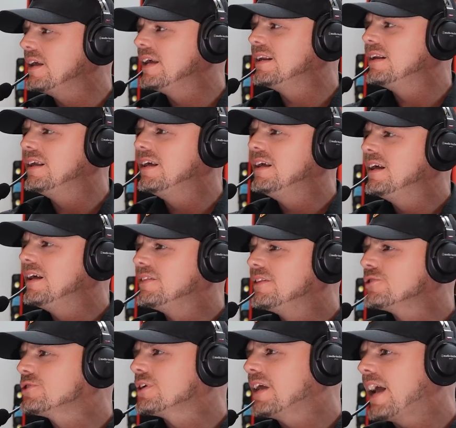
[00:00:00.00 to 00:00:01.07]
And
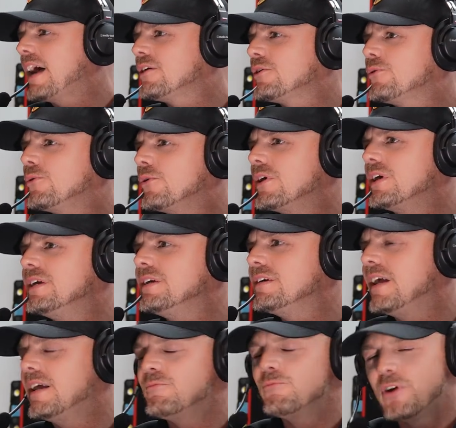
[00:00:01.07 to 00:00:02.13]
there's a category,
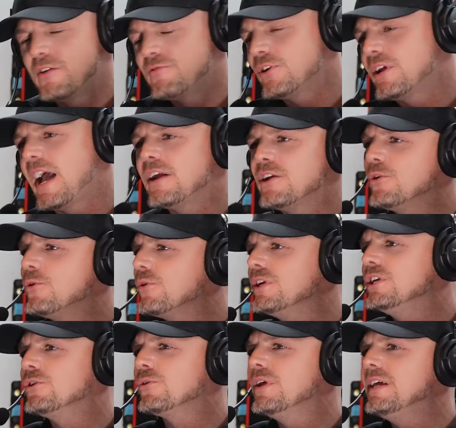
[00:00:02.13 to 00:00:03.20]
and whatever
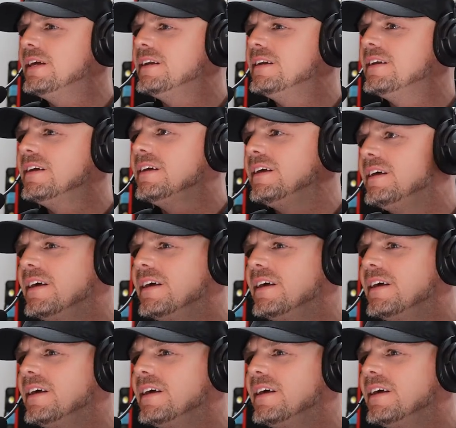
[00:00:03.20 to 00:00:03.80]
category you're in,